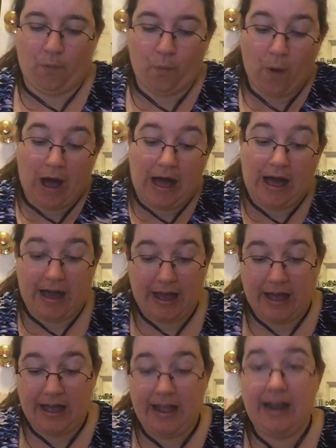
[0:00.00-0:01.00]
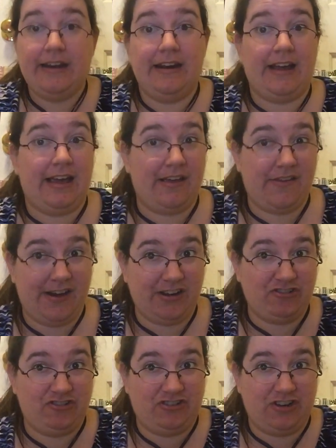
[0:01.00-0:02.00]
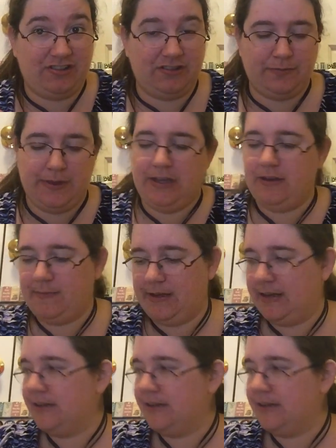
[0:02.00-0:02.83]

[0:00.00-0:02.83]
Why did I have an extra start this week, can you